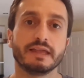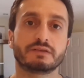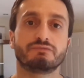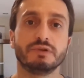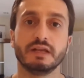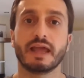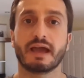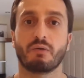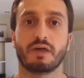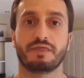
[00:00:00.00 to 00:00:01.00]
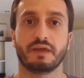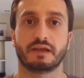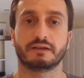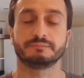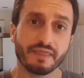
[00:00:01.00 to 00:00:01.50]
It's really how I
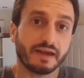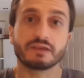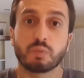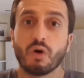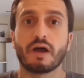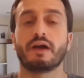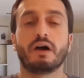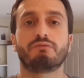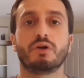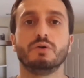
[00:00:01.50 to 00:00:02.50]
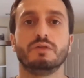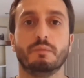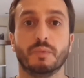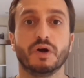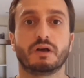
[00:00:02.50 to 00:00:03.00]
think. And that is why I wrote
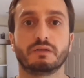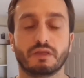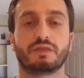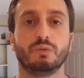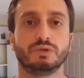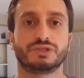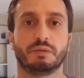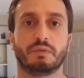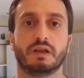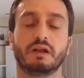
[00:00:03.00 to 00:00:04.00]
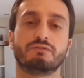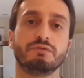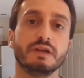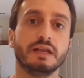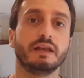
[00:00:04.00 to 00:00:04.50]
the book, The Thought Gym. And I'd
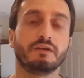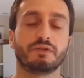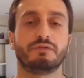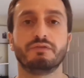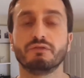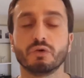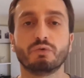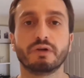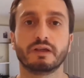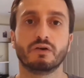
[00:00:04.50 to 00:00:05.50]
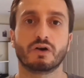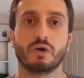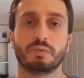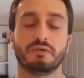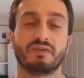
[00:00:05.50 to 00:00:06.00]
really love you, if you've not already got a
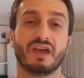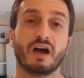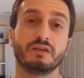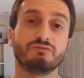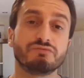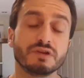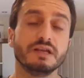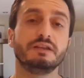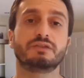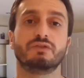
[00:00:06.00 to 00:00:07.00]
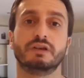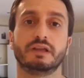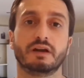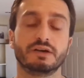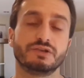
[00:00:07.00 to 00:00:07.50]
copy of it, I'd really strongly
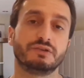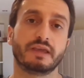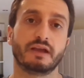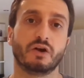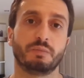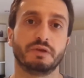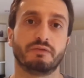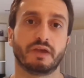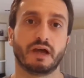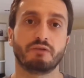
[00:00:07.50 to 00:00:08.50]
encourage you to get a copy of it.